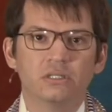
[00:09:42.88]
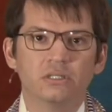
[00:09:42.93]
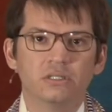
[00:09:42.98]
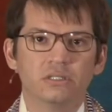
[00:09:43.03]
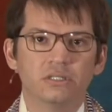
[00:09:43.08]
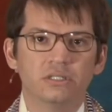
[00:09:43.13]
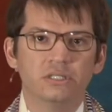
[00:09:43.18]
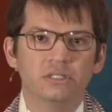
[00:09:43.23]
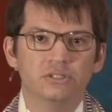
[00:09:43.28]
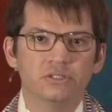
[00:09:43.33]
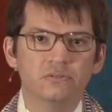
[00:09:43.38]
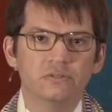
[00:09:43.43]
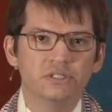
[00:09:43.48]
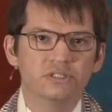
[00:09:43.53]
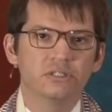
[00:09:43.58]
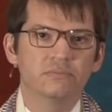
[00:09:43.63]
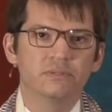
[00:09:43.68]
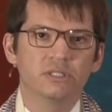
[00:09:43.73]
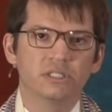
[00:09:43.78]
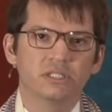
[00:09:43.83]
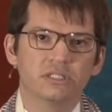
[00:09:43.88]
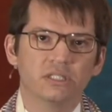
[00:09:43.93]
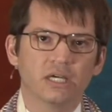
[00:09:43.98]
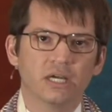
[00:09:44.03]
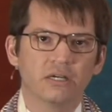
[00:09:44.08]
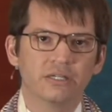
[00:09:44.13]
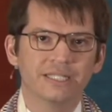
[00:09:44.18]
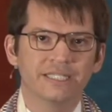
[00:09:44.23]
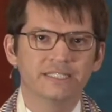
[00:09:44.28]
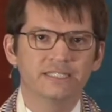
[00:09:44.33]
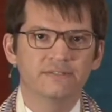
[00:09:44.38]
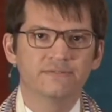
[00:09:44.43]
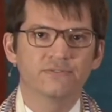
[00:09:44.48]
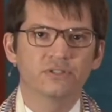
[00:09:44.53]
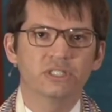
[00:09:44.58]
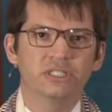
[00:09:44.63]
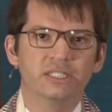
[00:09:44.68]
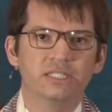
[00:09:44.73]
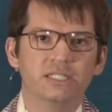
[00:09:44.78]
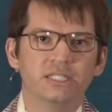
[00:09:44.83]
He's doing something entirely
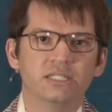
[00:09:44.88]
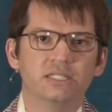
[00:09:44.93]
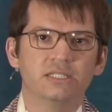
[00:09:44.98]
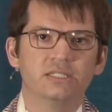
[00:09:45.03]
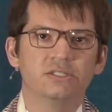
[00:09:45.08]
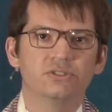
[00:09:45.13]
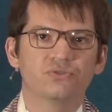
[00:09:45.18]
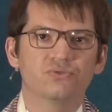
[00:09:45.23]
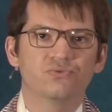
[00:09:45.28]
different. He is